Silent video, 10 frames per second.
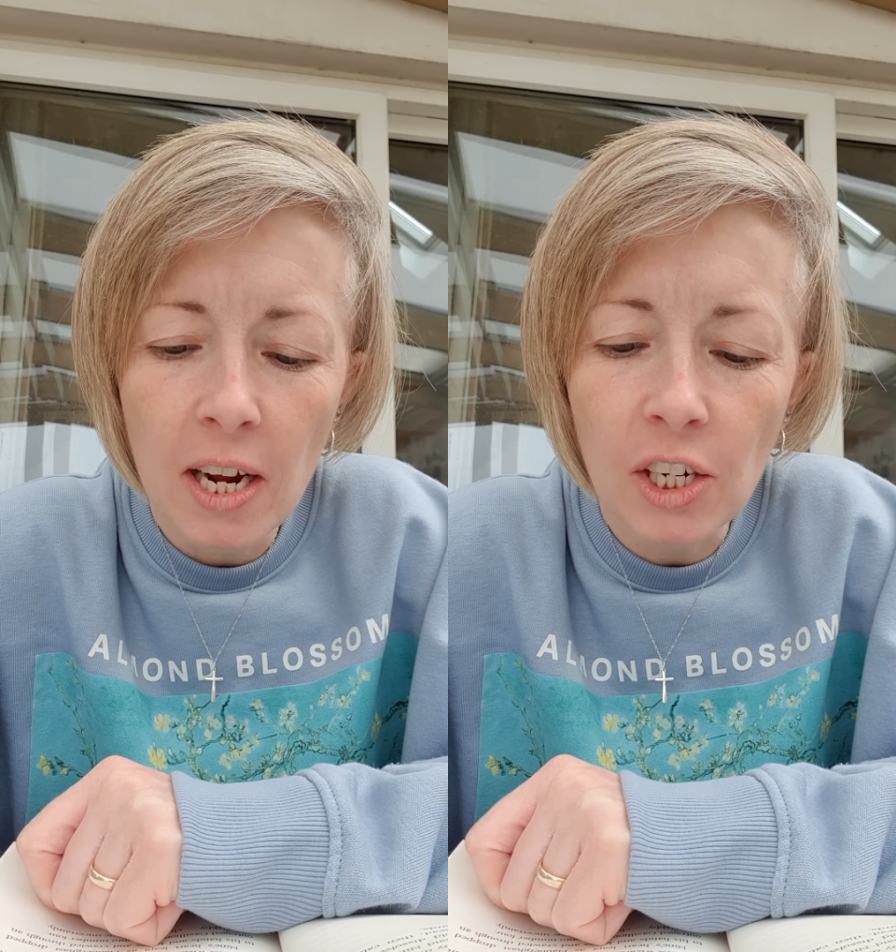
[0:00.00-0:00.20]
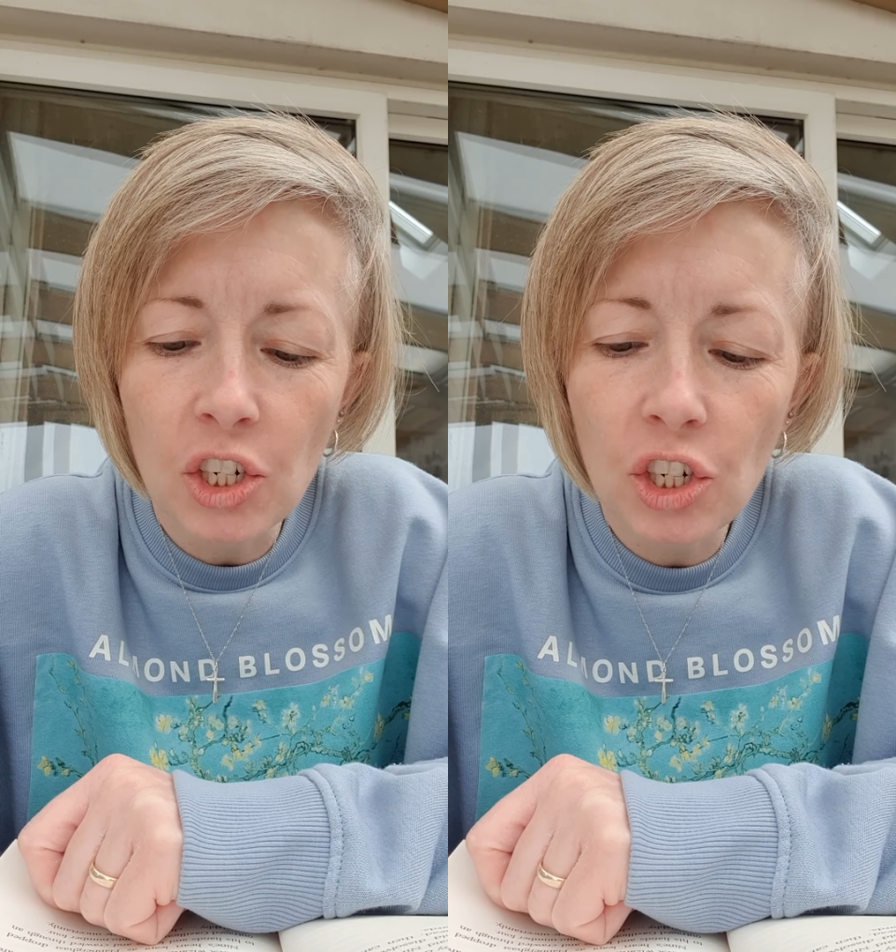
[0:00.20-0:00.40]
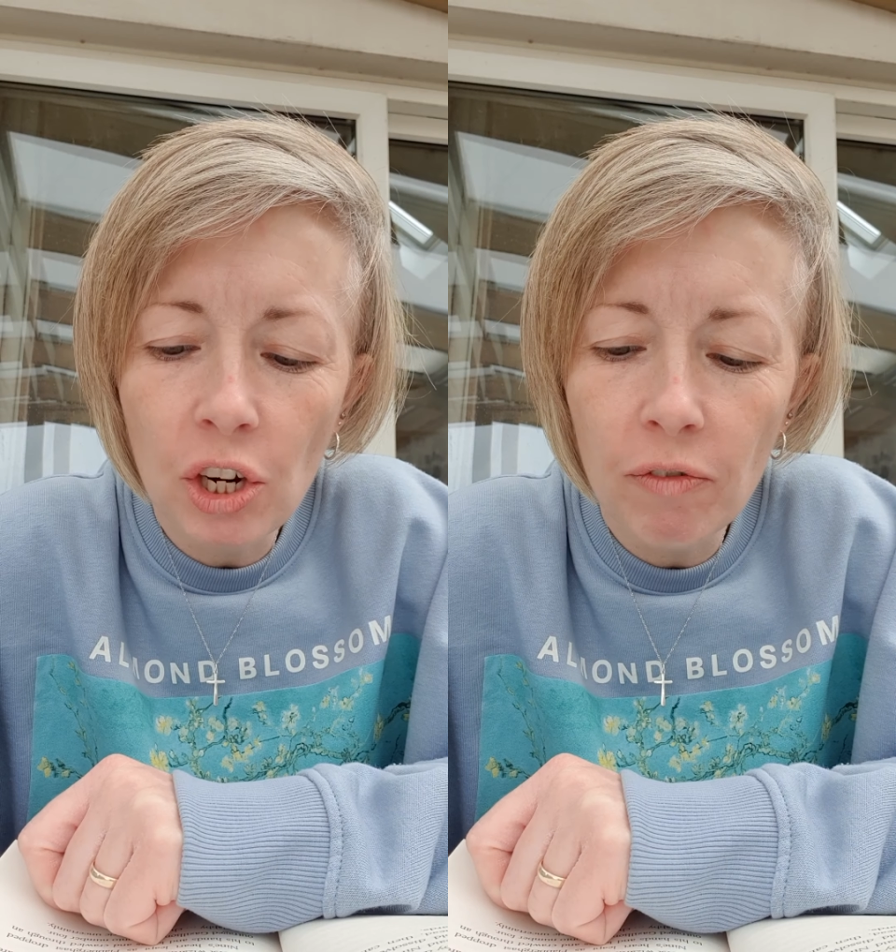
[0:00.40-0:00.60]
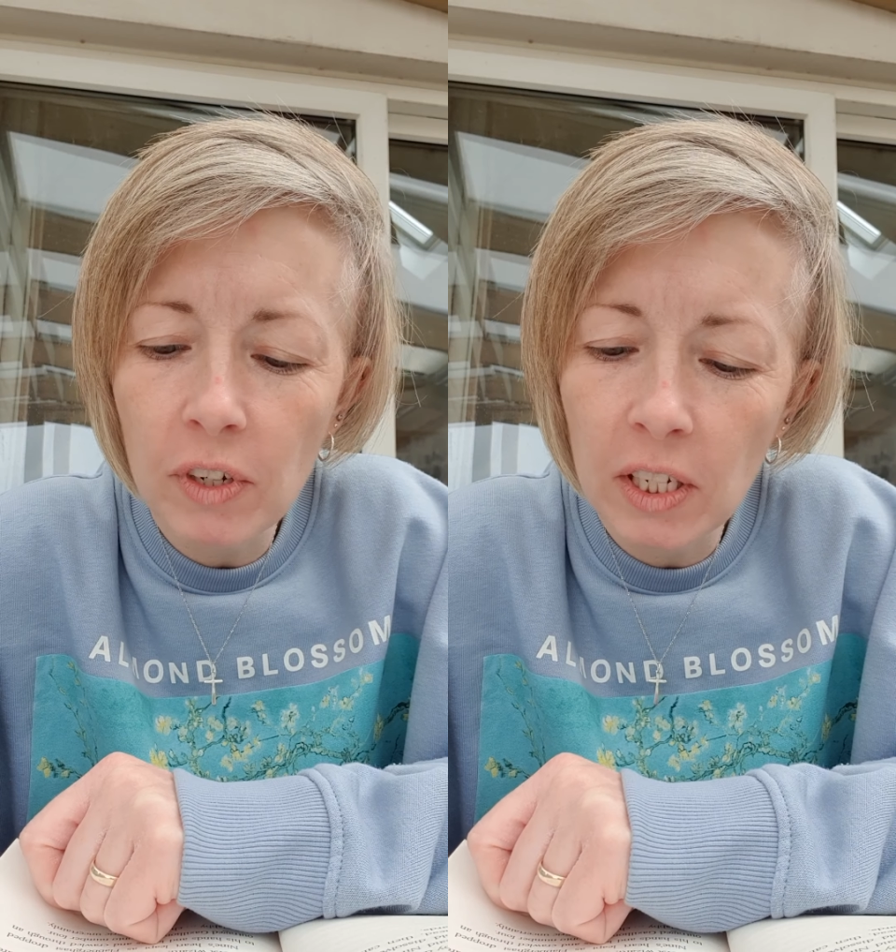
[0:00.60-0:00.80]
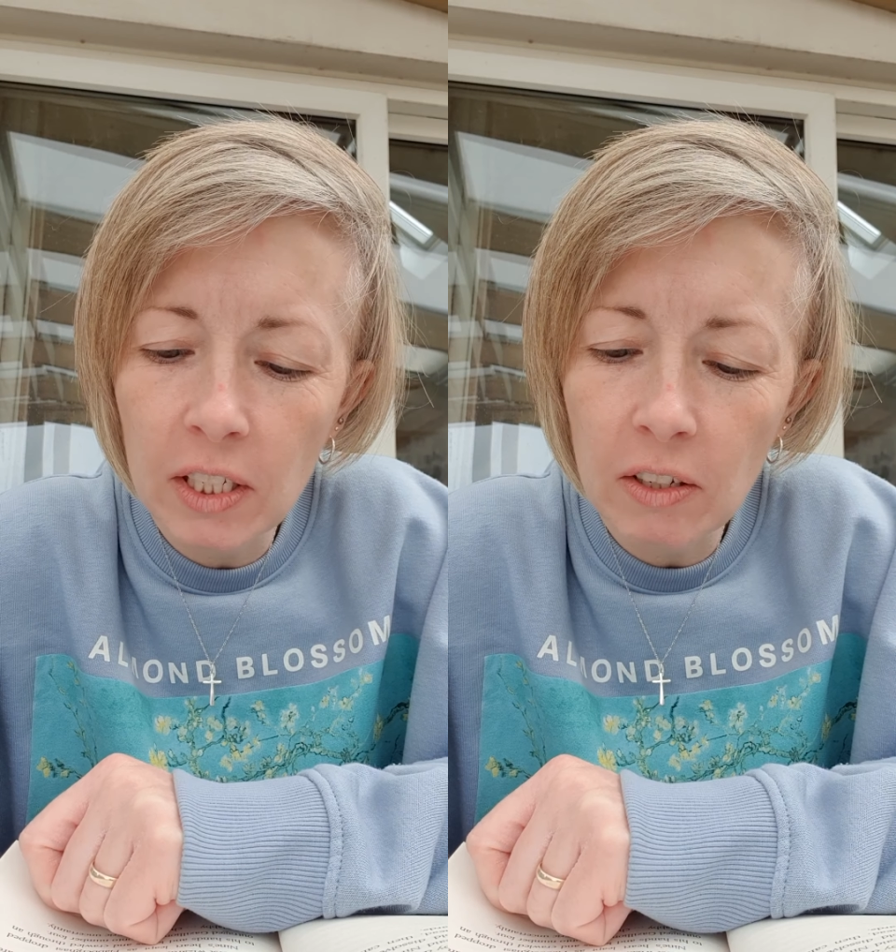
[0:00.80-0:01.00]
and shoved
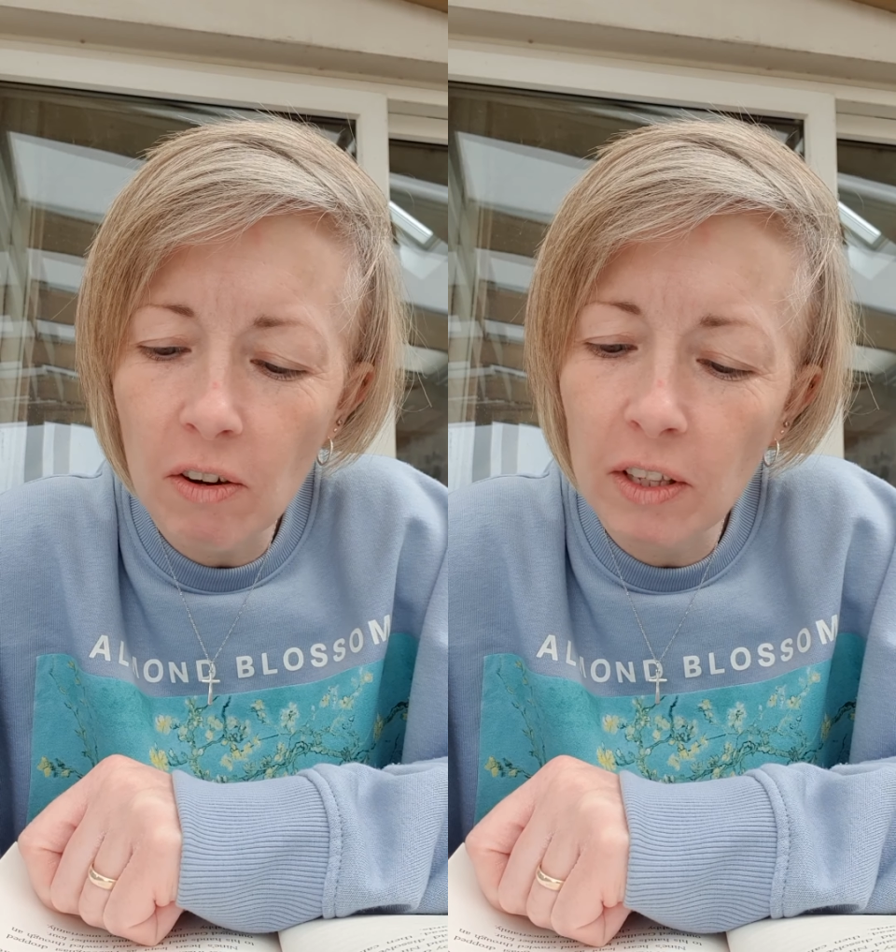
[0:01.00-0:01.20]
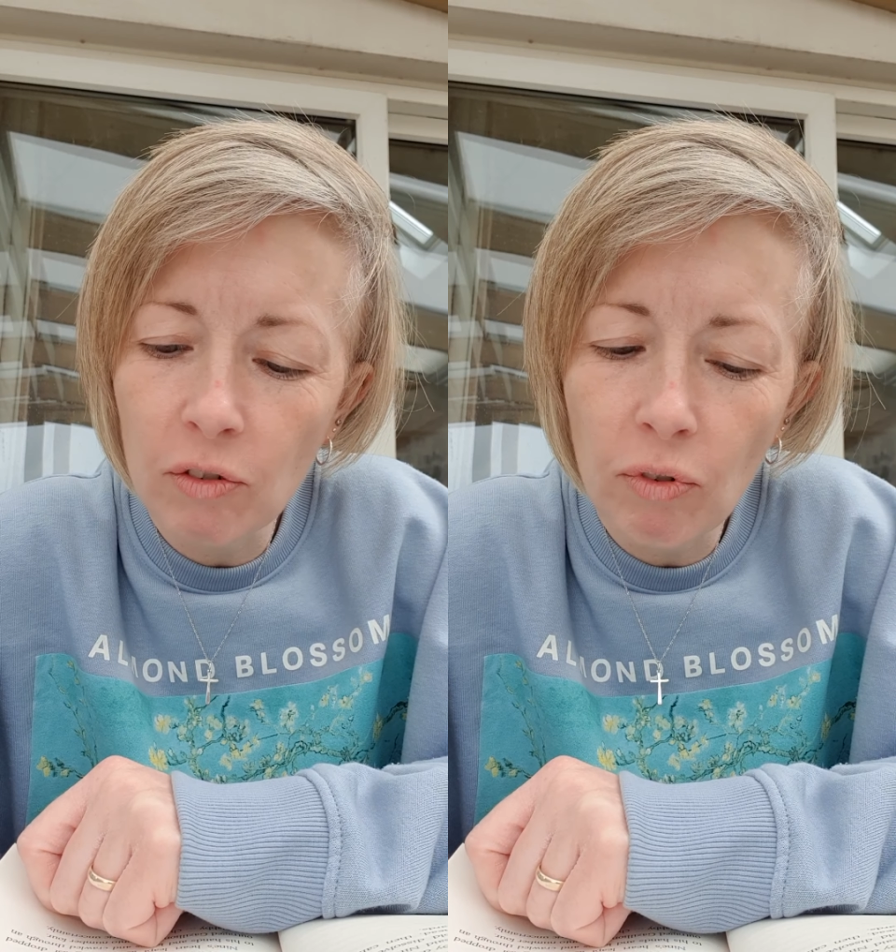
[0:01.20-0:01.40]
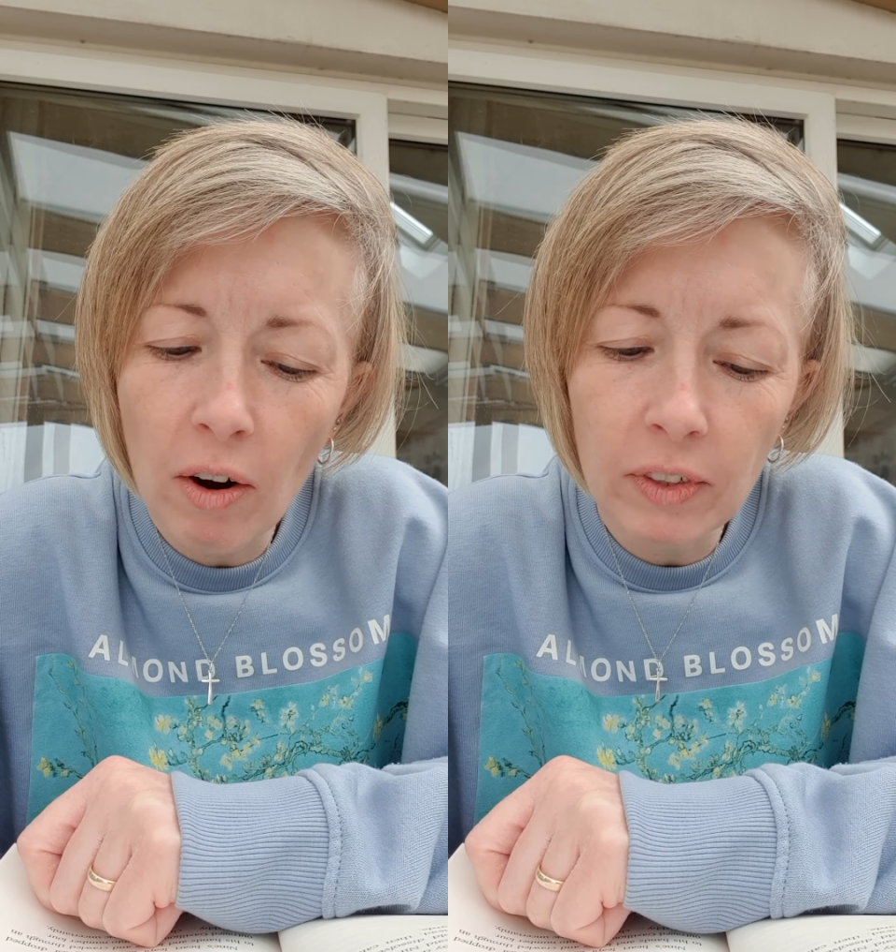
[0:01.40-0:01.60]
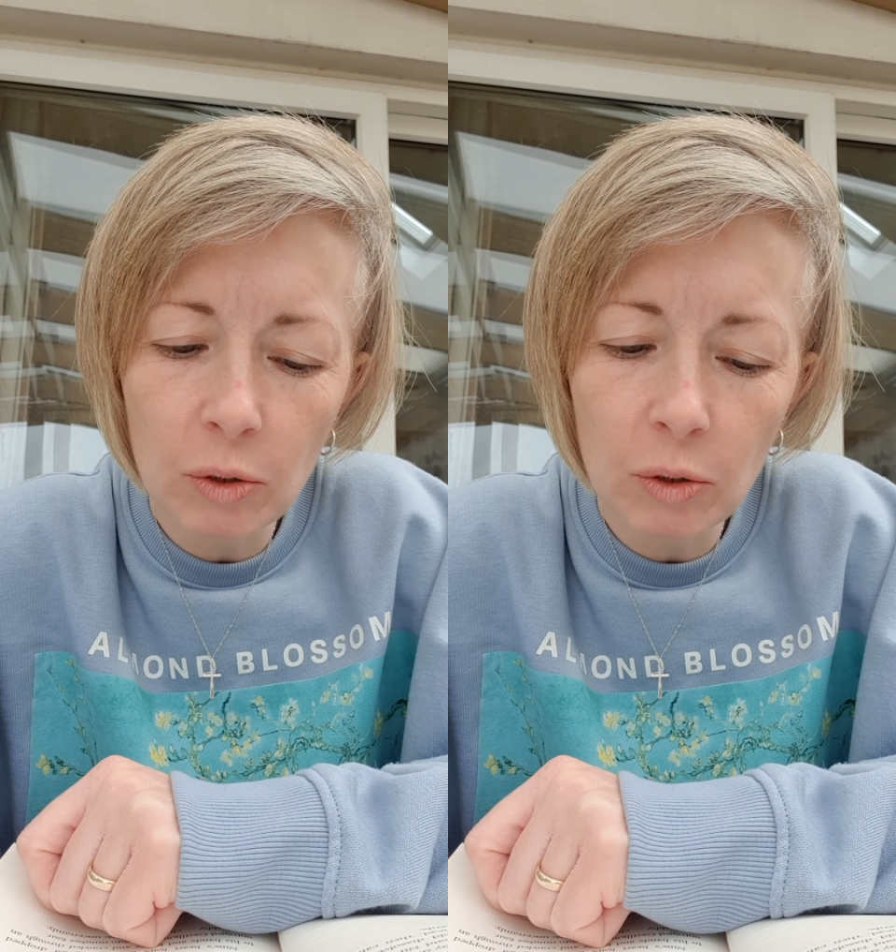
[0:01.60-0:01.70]
it inside the rather